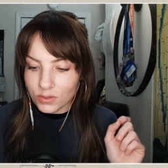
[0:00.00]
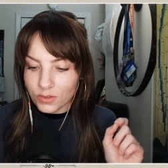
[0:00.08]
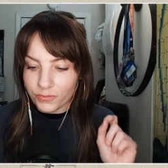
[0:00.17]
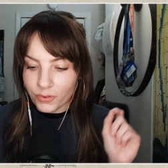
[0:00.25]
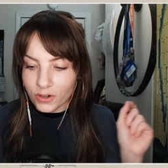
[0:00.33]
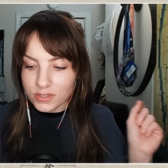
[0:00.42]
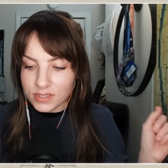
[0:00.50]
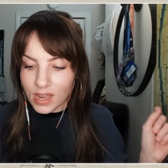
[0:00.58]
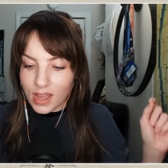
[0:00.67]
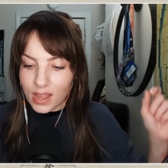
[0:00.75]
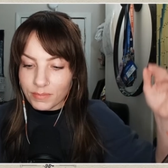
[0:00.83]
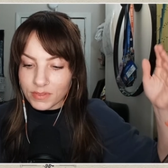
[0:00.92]
So the first
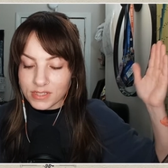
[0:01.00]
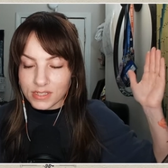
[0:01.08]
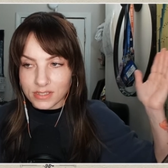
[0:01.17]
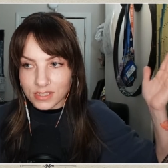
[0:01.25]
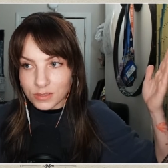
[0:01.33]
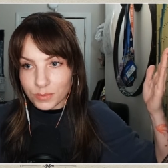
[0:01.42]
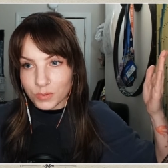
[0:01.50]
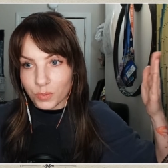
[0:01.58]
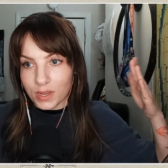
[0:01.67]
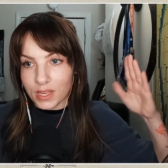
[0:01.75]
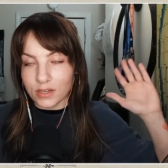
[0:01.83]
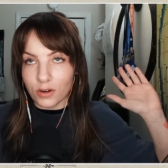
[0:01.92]
time, the distance
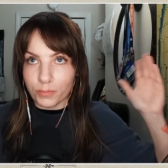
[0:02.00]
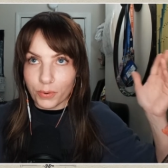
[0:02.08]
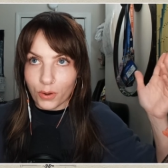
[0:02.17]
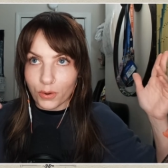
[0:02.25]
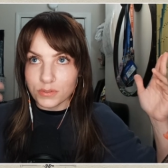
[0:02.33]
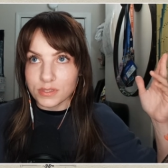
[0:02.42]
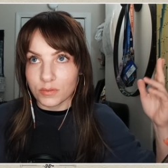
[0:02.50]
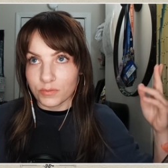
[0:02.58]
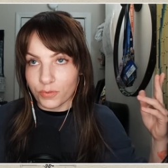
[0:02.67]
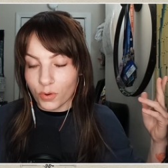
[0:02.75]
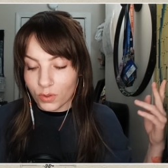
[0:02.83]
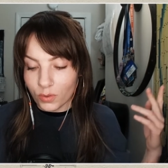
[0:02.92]
between her post
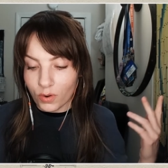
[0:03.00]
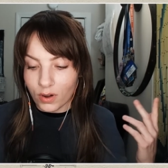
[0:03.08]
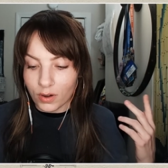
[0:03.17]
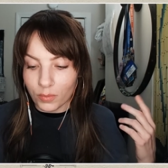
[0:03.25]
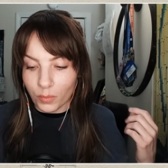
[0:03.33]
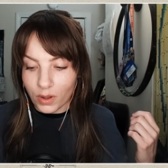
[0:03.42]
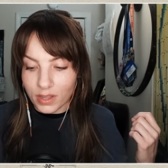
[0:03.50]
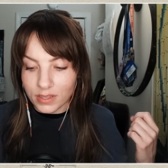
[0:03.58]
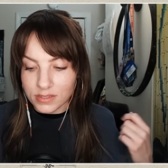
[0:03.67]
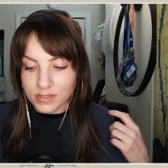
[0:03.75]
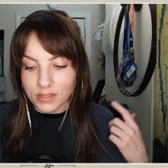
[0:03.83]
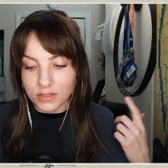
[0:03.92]
and Folklore
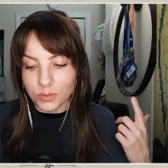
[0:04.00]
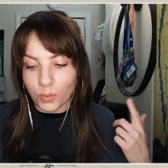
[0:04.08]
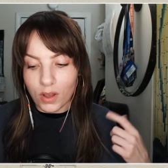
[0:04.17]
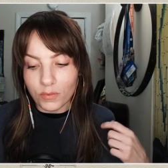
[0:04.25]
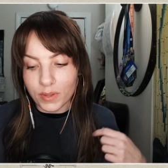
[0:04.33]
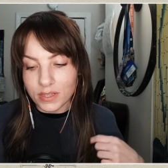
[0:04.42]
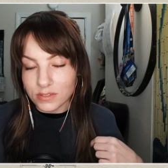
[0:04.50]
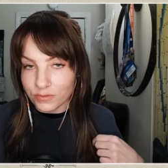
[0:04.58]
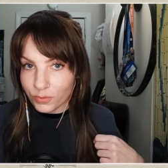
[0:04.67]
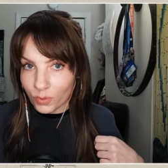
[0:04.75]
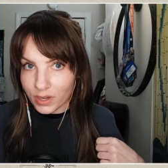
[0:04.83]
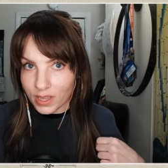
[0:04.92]
was 12 weeks and 4